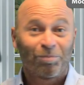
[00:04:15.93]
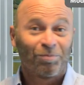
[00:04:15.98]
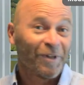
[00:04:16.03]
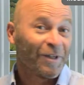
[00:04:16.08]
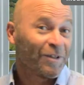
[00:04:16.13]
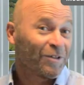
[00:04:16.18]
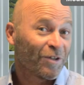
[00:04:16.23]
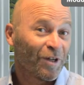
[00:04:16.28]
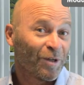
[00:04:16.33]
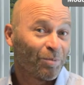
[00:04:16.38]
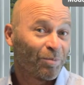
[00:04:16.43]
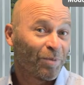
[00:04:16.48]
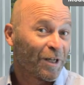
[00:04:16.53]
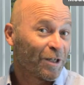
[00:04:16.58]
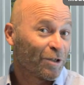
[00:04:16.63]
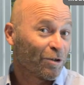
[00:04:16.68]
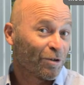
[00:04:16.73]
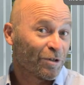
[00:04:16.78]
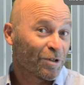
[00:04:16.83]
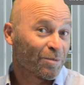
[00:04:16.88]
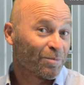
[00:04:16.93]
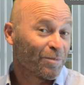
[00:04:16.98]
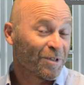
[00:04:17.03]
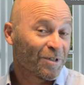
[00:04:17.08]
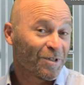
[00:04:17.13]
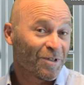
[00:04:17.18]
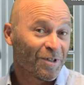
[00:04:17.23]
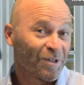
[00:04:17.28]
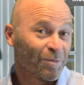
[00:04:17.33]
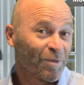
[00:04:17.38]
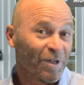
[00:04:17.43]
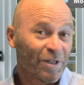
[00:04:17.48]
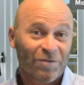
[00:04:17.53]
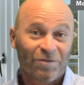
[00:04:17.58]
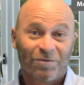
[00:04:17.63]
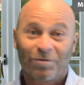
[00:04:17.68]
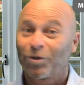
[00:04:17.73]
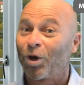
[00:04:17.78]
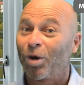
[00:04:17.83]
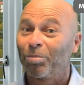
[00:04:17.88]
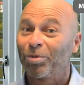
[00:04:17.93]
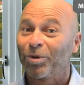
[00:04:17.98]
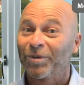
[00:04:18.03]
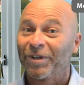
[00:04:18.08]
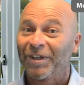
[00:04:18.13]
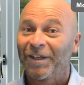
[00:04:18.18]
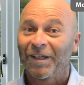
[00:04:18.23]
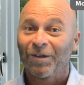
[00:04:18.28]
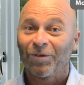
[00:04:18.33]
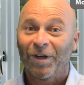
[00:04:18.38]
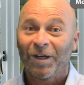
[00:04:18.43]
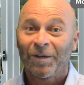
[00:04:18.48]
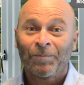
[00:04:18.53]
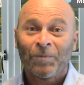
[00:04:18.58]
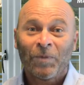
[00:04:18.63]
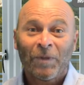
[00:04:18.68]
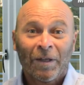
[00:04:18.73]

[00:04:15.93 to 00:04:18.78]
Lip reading: they say plagiarism is the best compliment anyway.